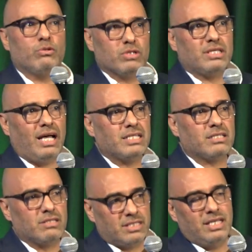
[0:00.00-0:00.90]
it was nice
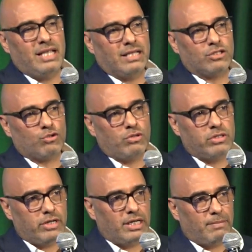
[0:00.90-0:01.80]
to see that story
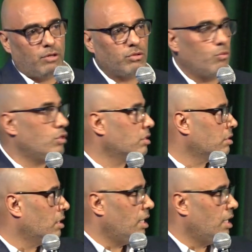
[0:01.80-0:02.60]
written about the work.